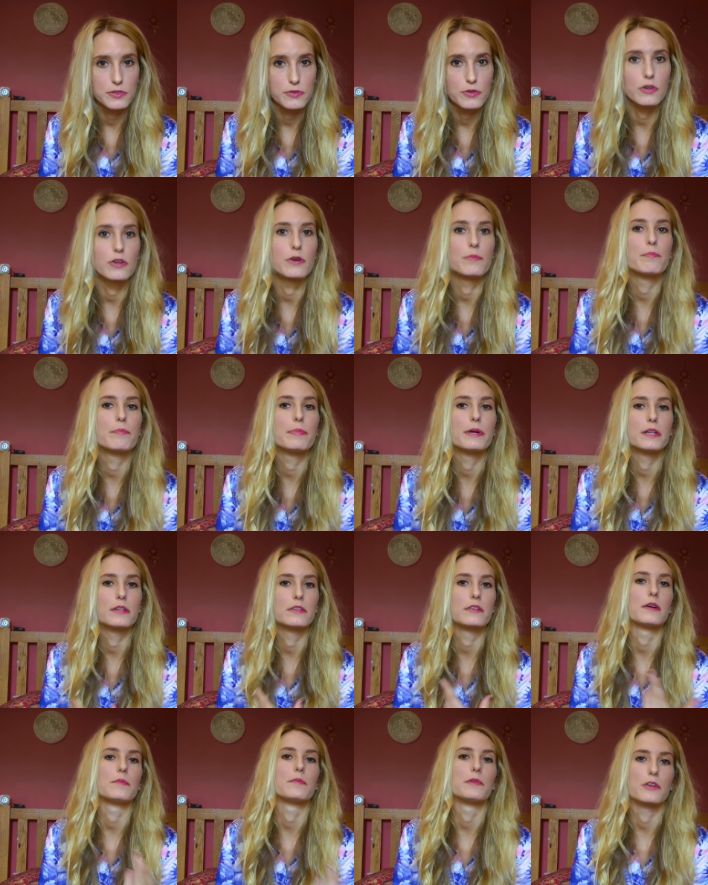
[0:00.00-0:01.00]
You've got to
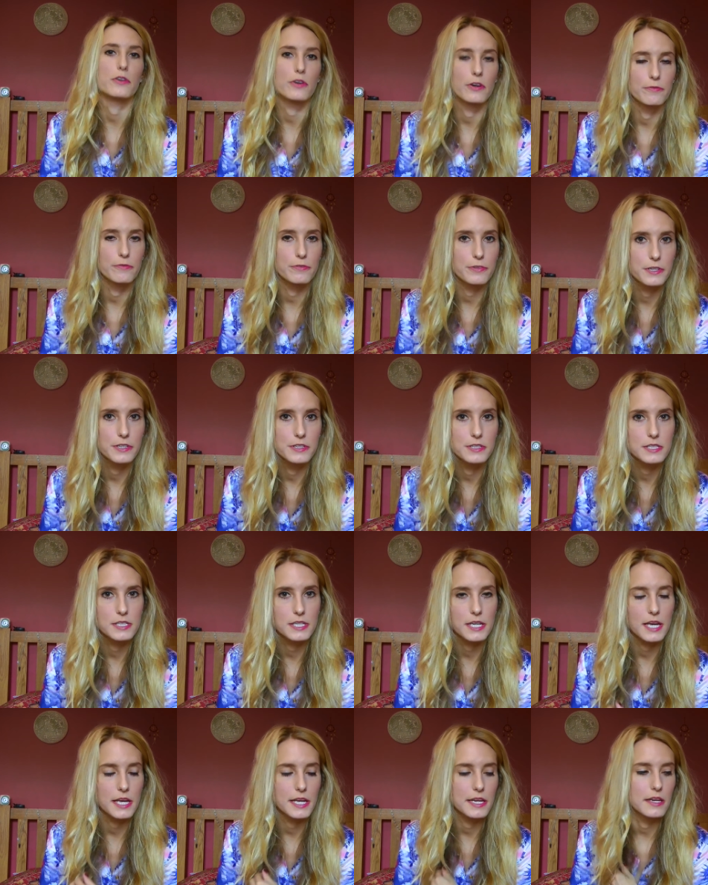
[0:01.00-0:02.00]
build up your confidence
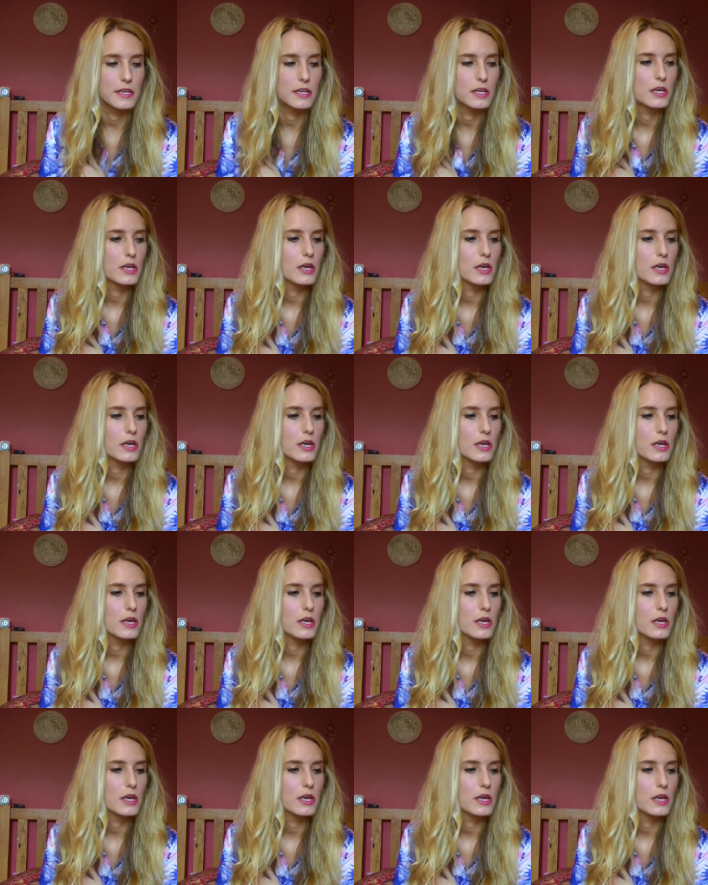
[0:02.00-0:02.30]
again,